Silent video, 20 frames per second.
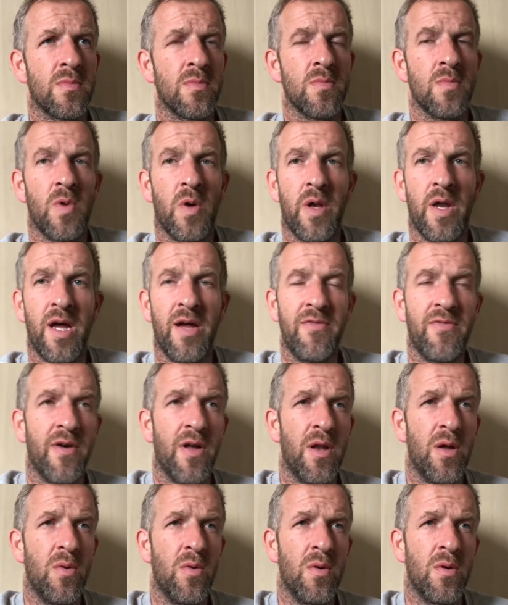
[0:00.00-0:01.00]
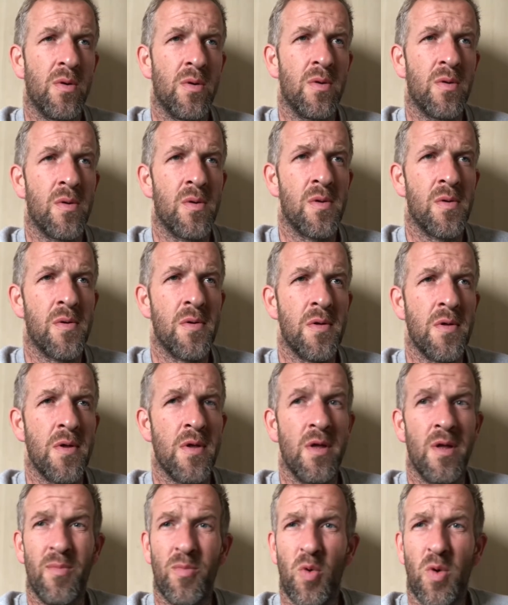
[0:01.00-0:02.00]
Well, I follow.
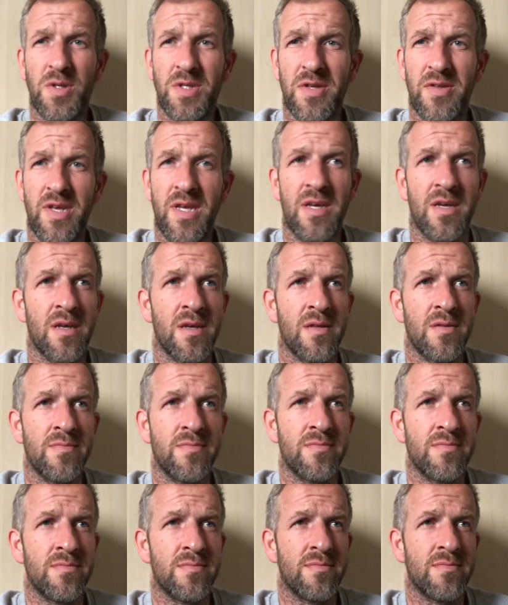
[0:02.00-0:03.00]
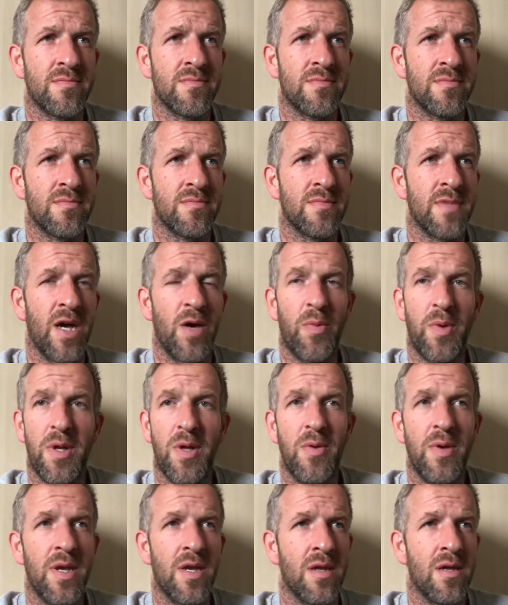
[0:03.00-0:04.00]
What do you think? How are we
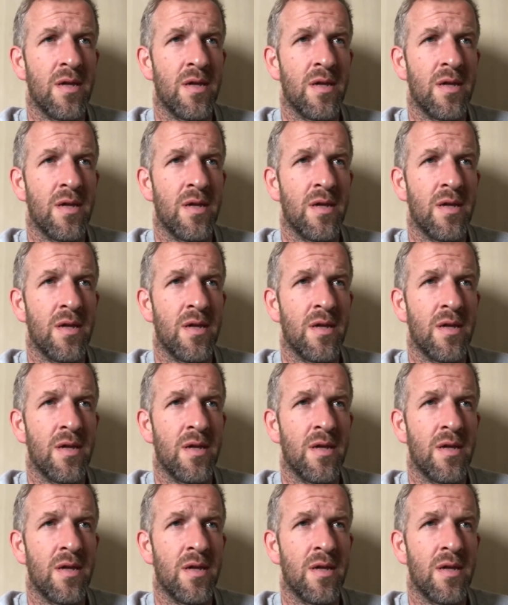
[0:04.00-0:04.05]
doing?